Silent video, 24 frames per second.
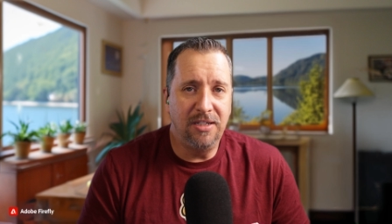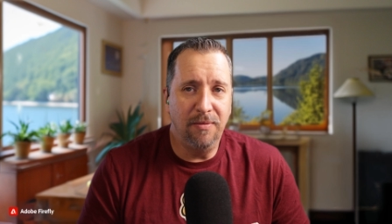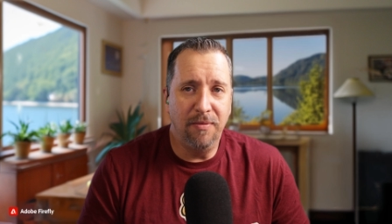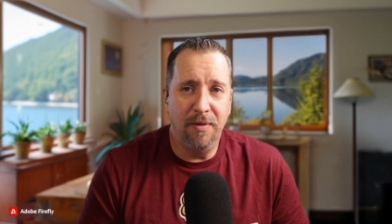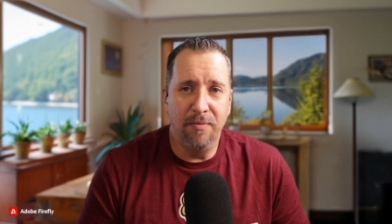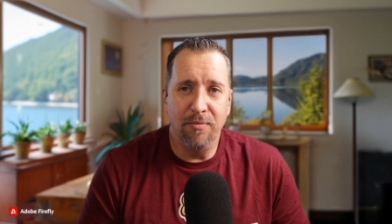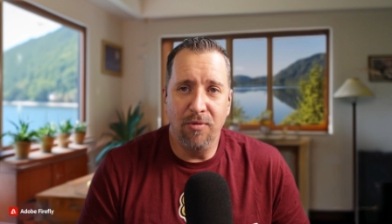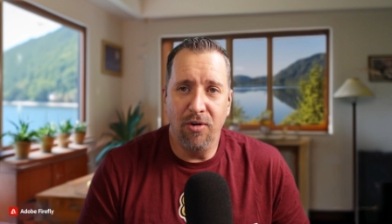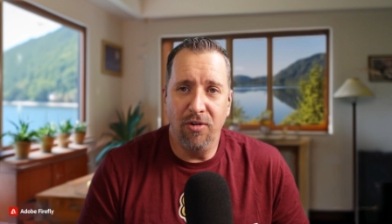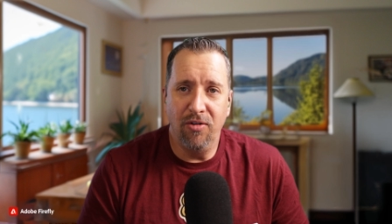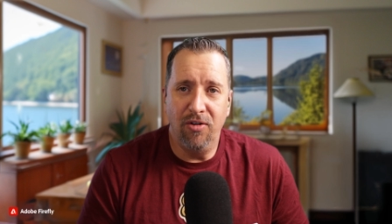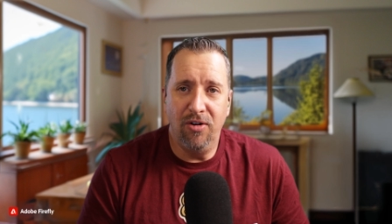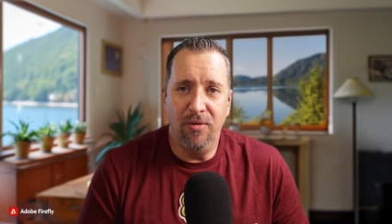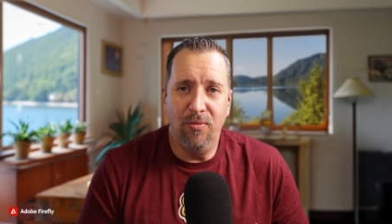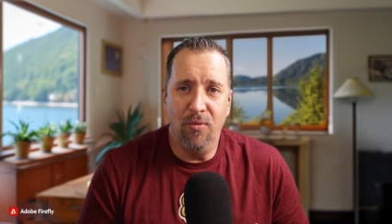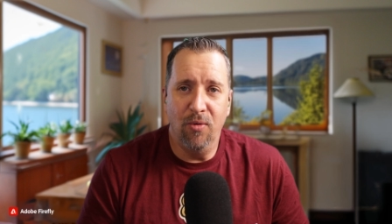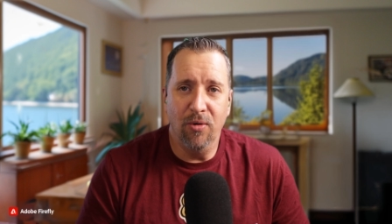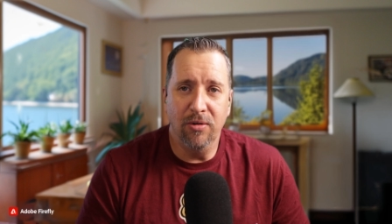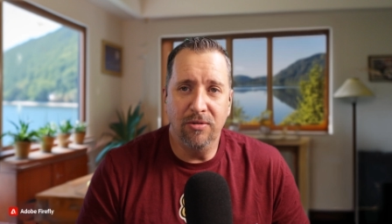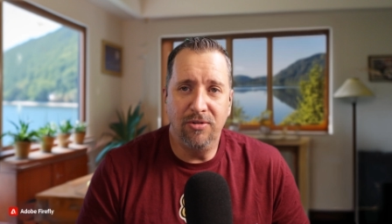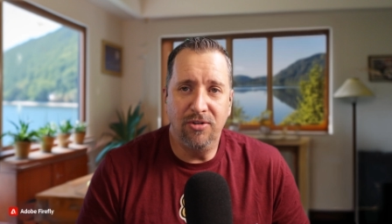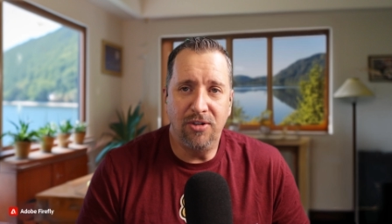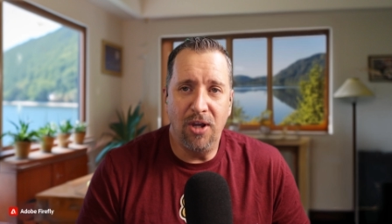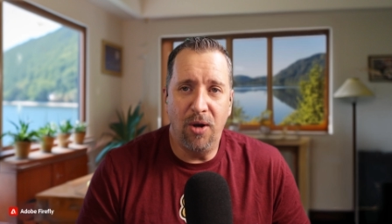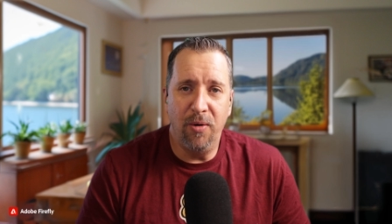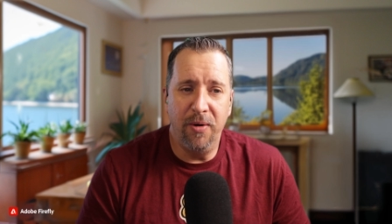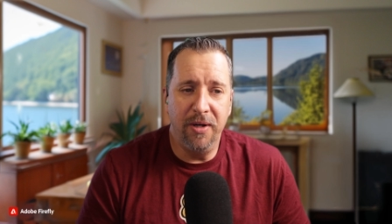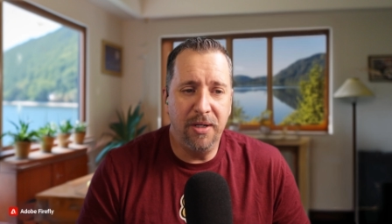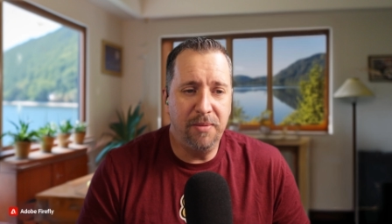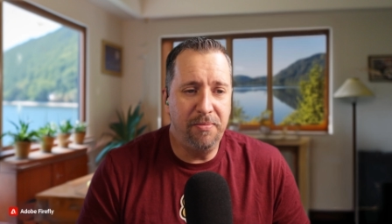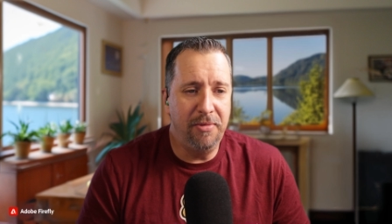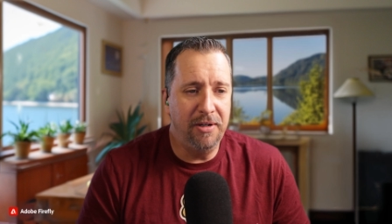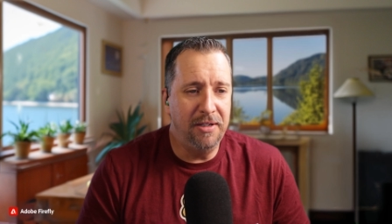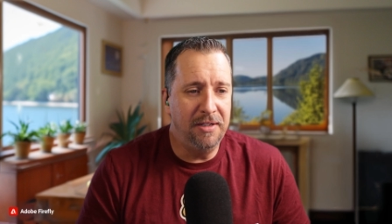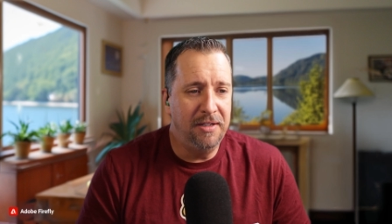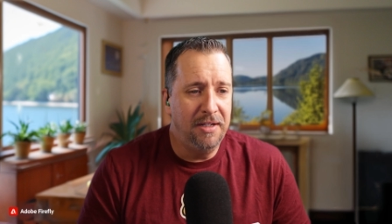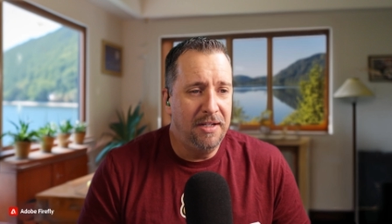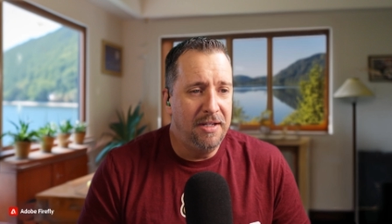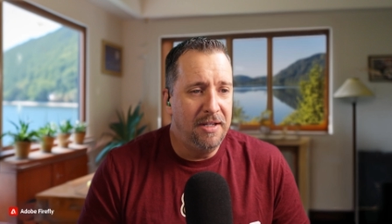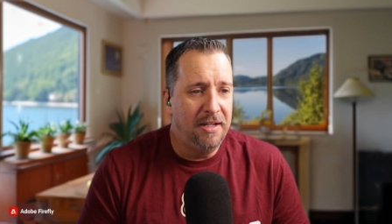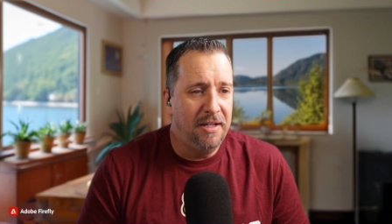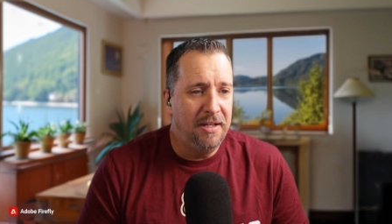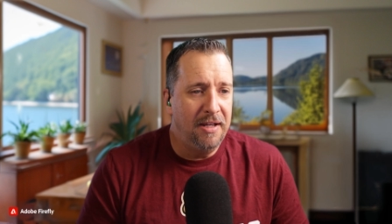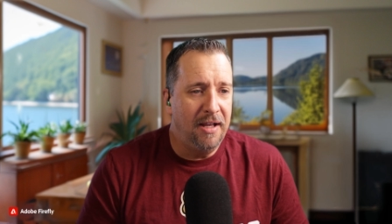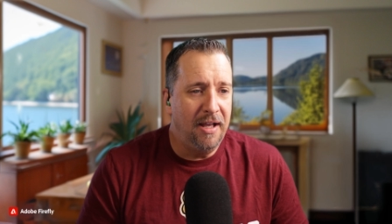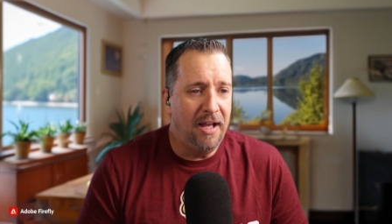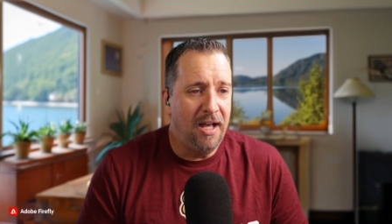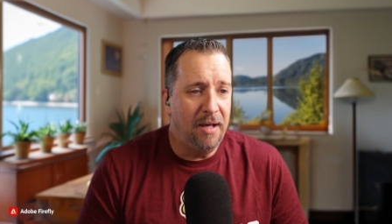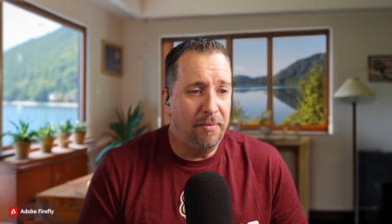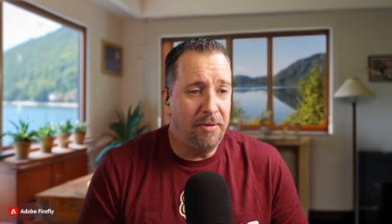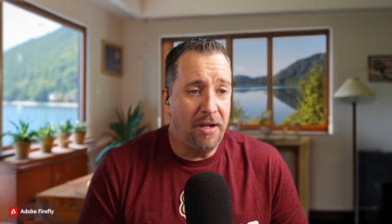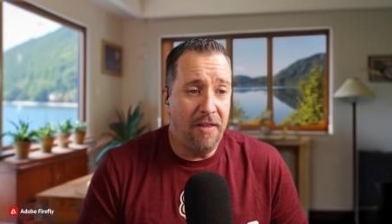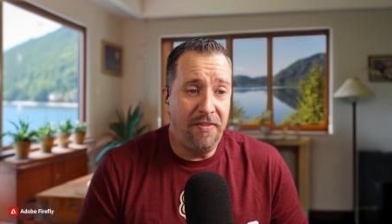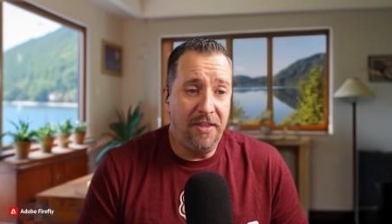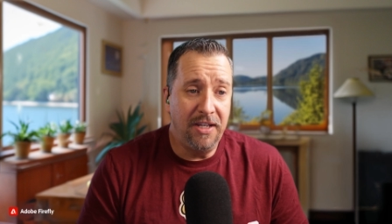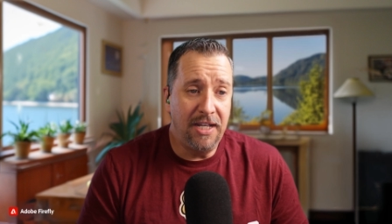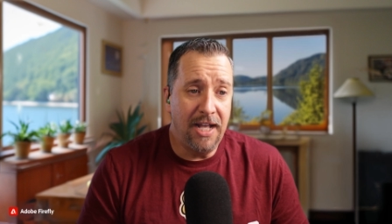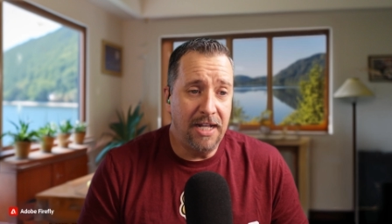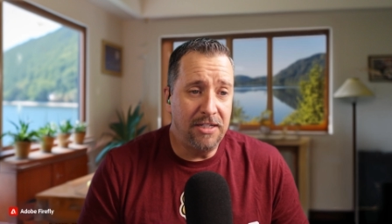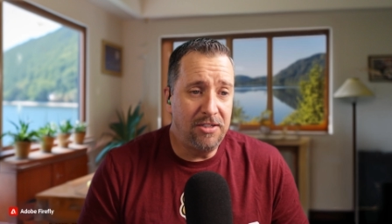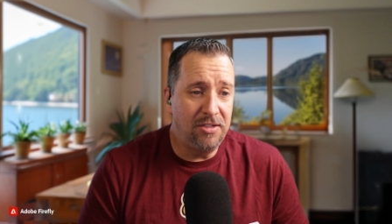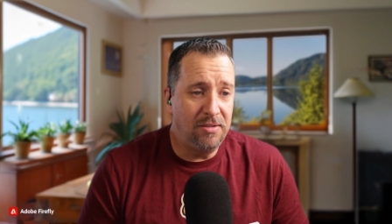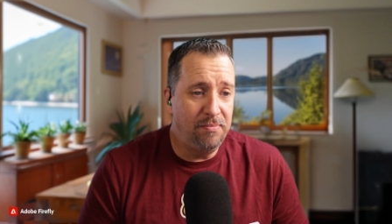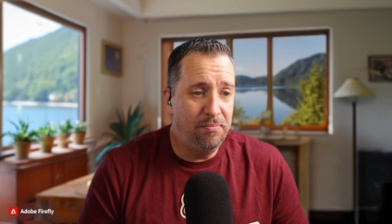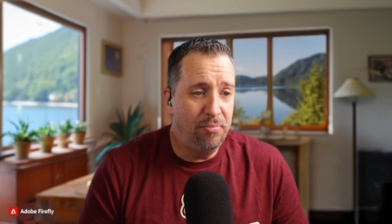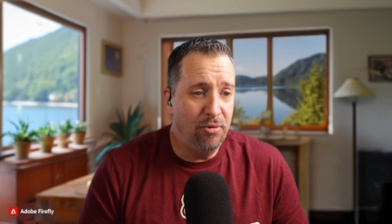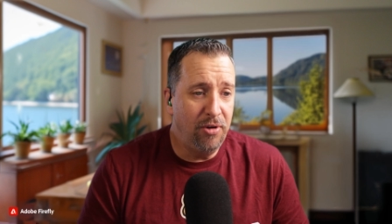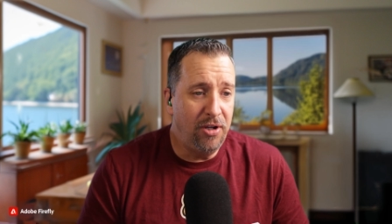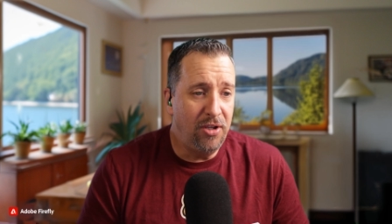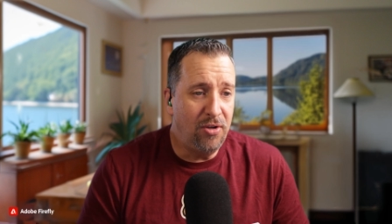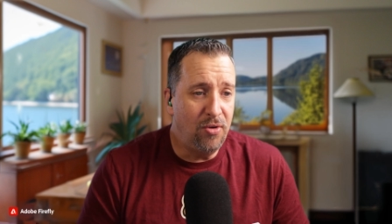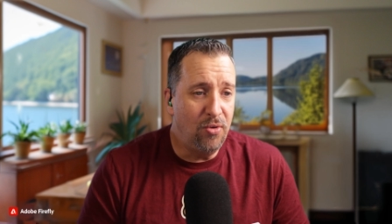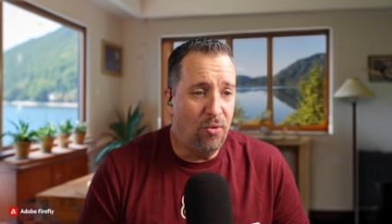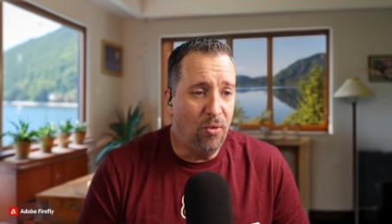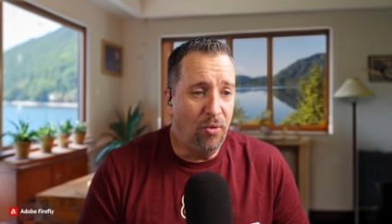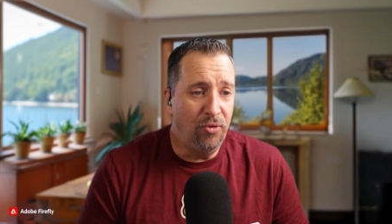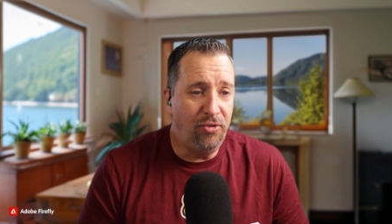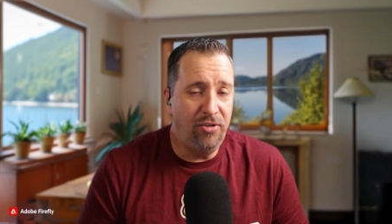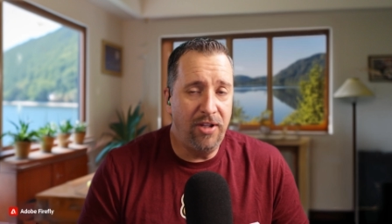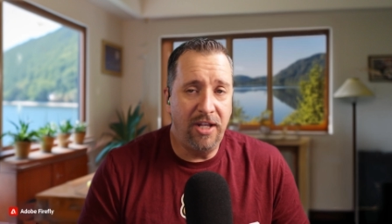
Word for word: Some of them are a little more stoic, but uh, but I think that's pretty cool.